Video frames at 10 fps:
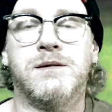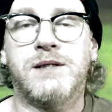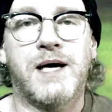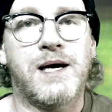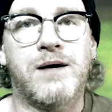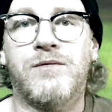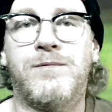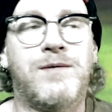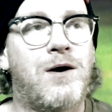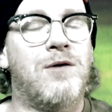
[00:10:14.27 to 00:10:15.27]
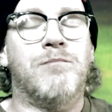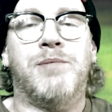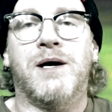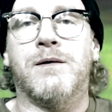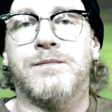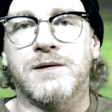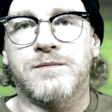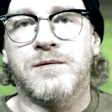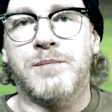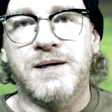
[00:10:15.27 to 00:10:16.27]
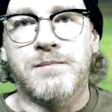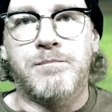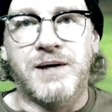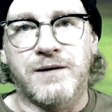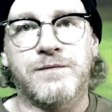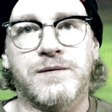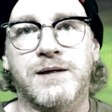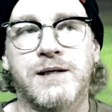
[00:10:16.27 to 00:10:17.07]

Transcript: You can't fault Barefoot for being barefoot,